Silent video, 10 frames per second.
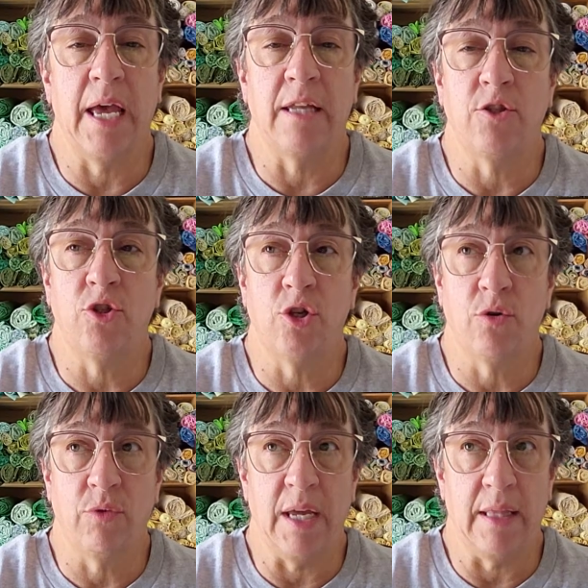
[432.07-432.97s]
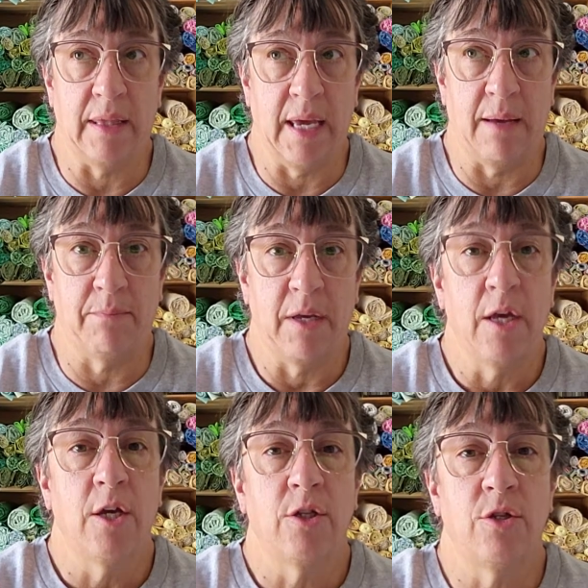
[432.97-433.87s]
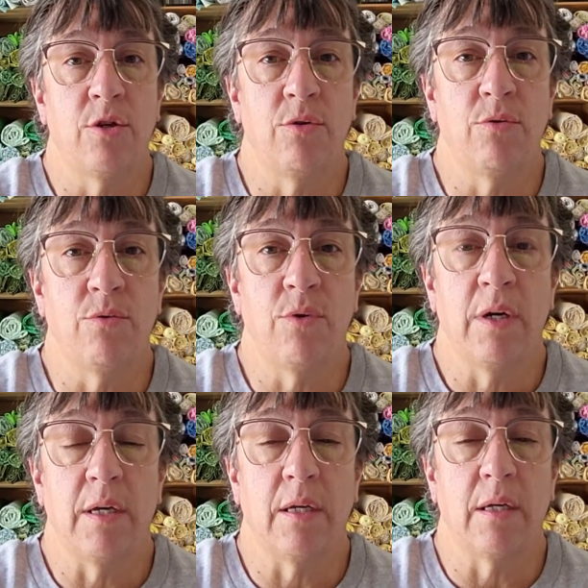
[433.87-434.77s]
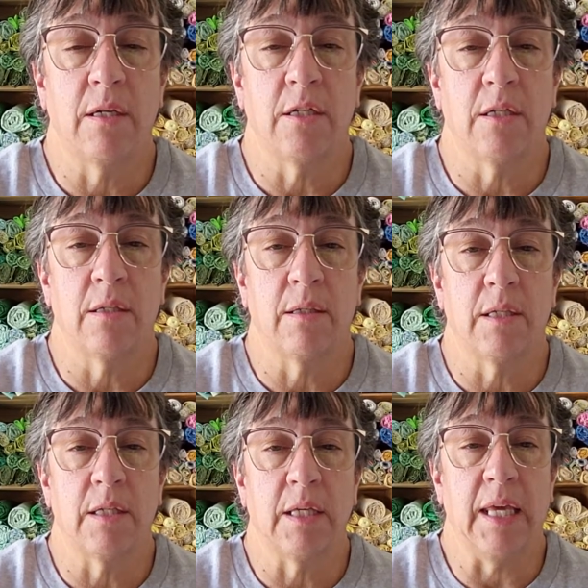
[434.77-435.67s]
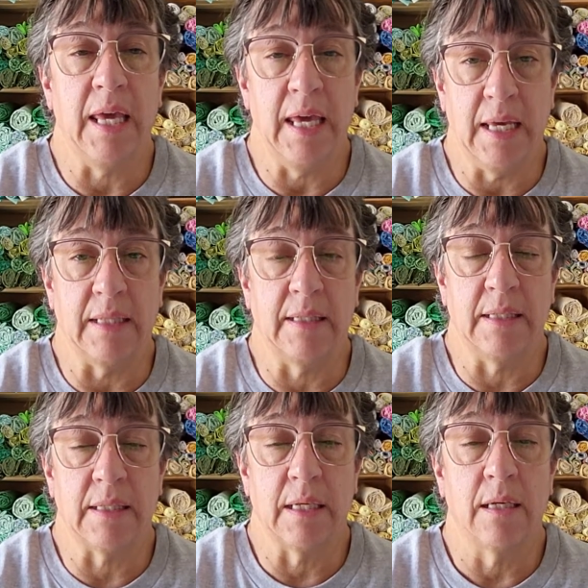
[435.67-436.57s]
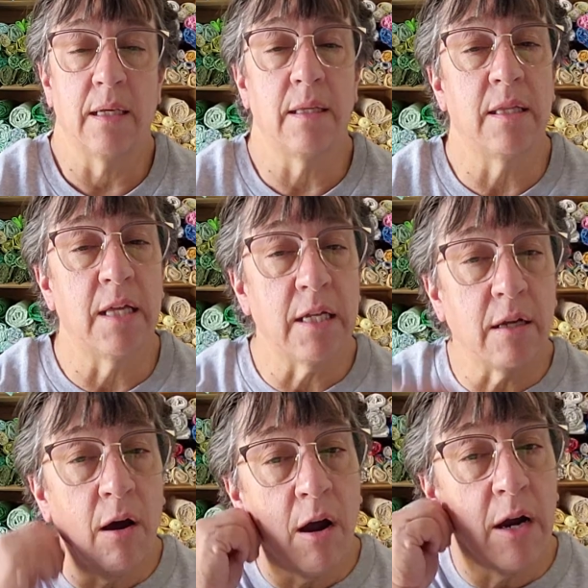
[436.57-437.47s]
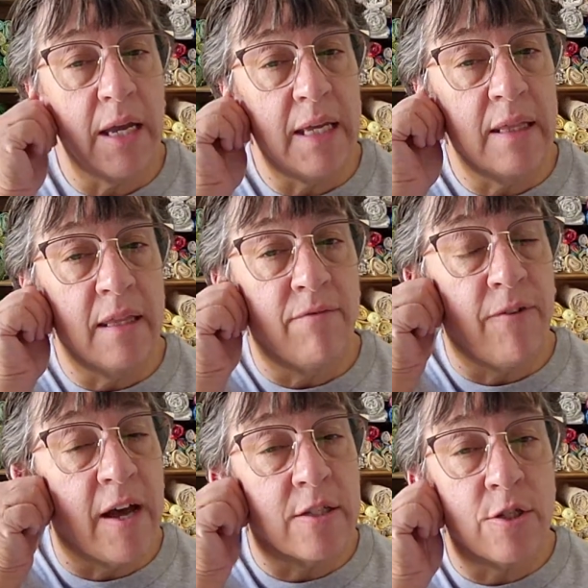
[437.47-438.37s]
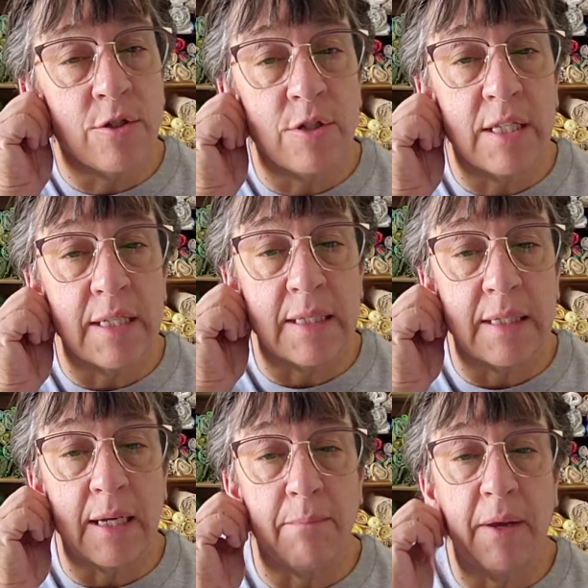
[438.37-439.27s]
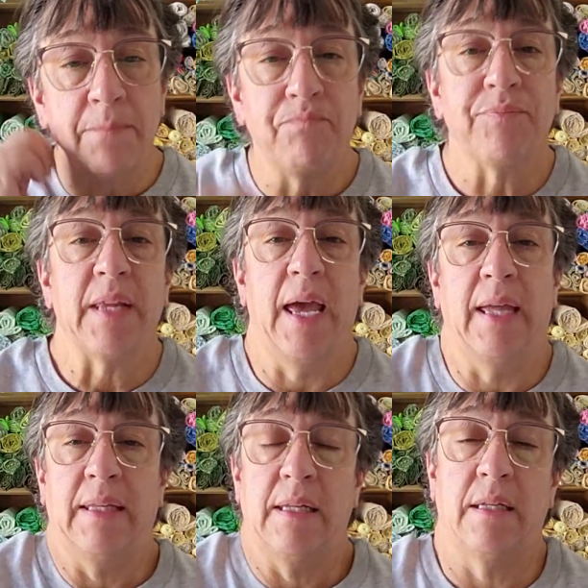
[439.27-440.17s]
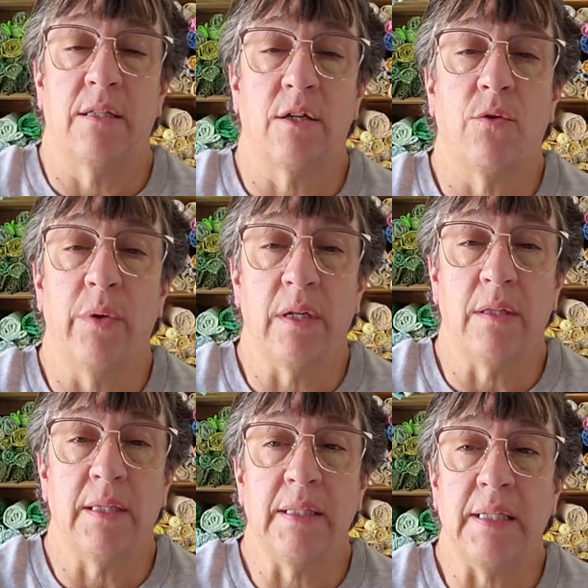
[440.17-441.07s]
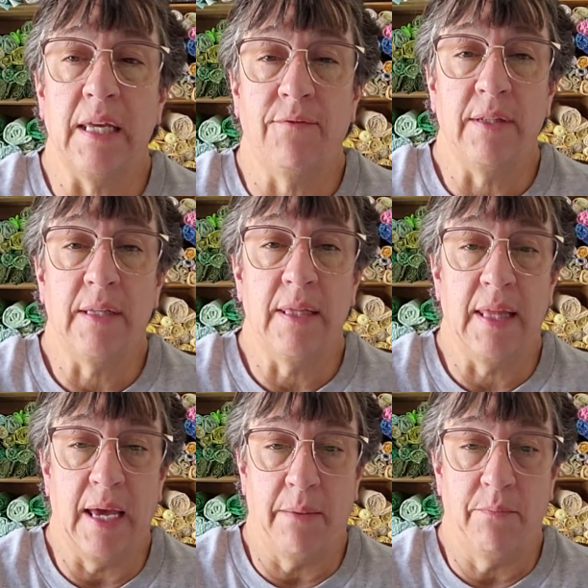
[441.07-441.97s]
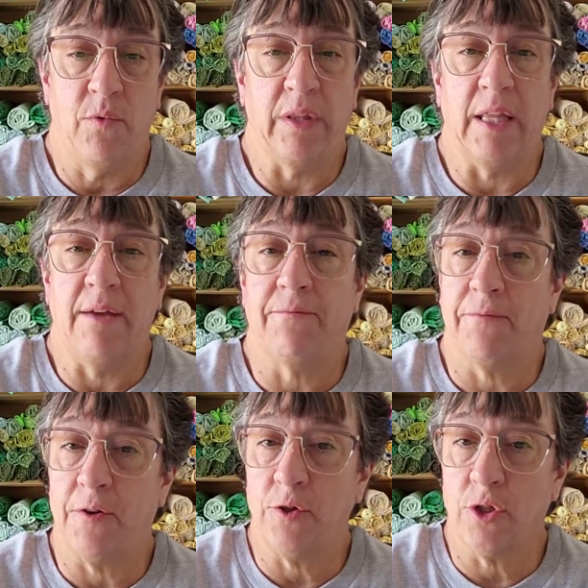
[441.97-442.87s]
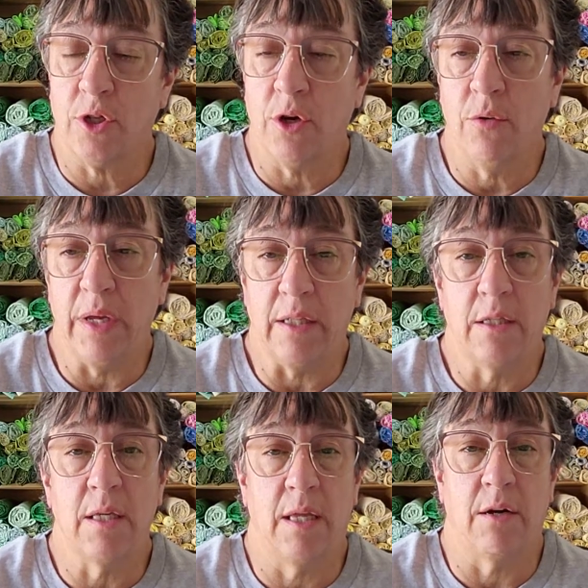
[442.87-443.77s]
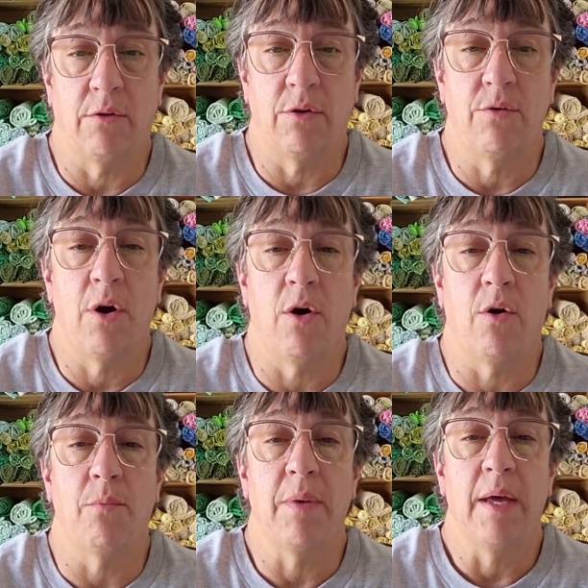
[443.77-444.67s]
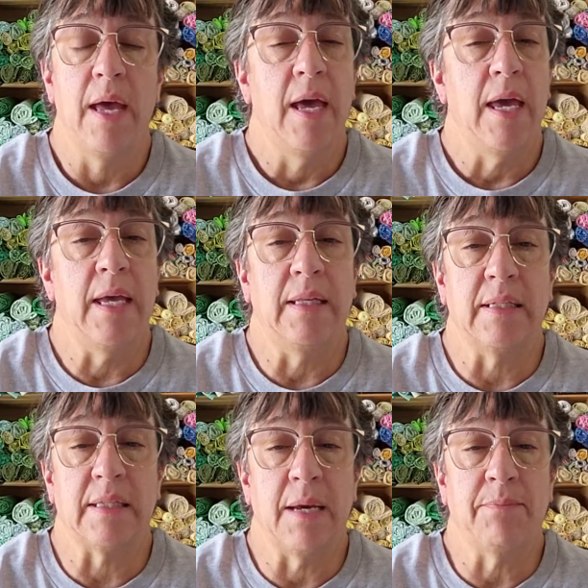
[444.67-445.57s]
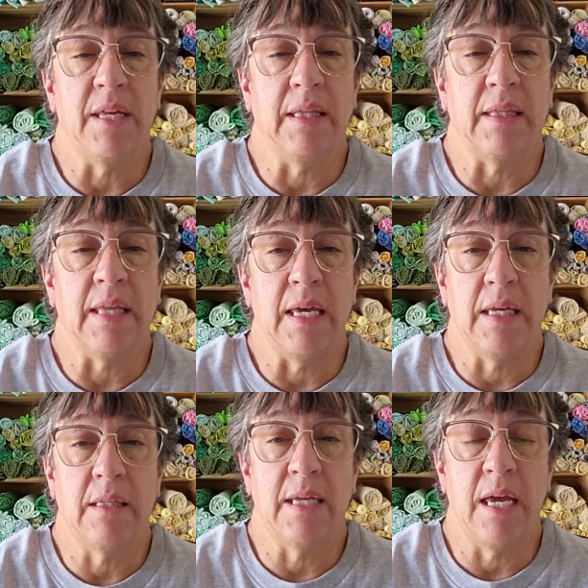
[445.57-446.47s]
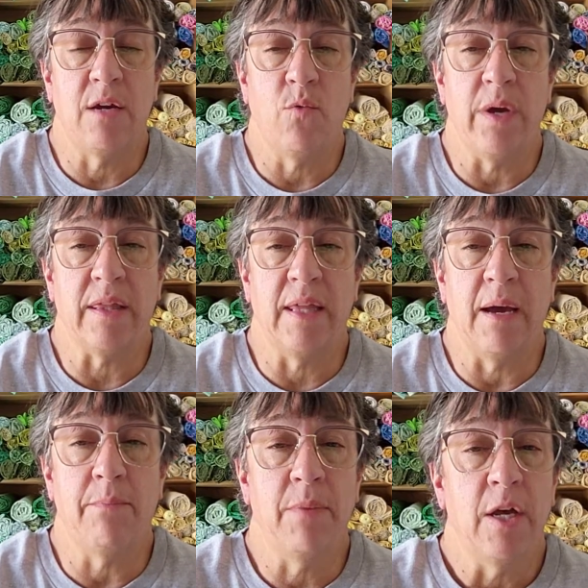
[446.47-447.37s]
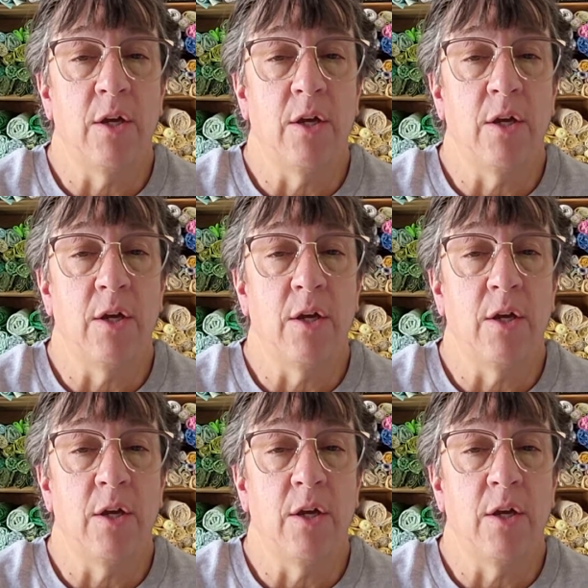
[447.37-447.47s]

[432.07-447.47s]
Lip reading: and donate them to kids that are in the foster system. And it is a quilt that's given to them when they first go into their new home. It is something that they can take with them